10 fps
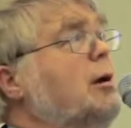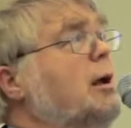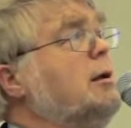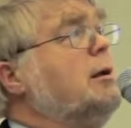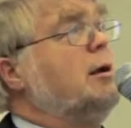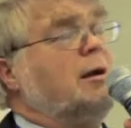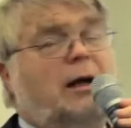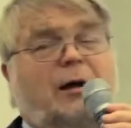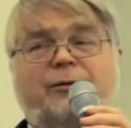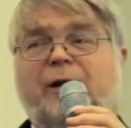and
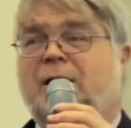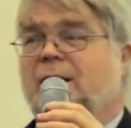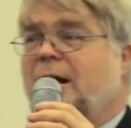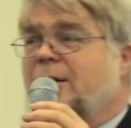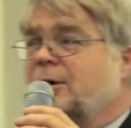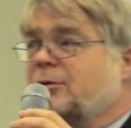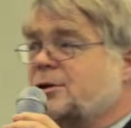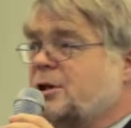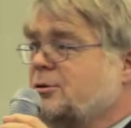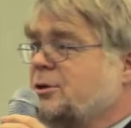our friend Hernando de
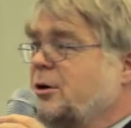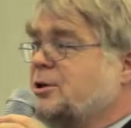Soto